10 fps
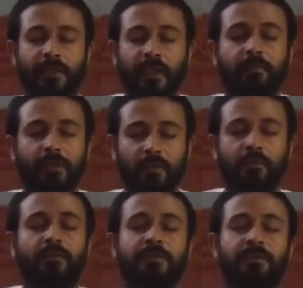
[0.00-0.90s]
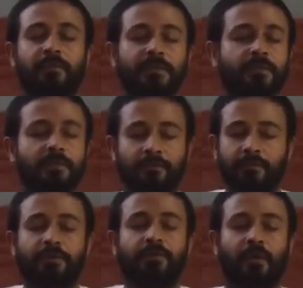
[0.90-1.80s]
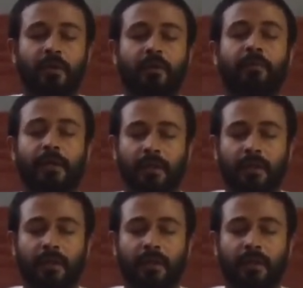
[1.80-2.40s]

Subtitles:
can be towards the muscles which you are rubbing.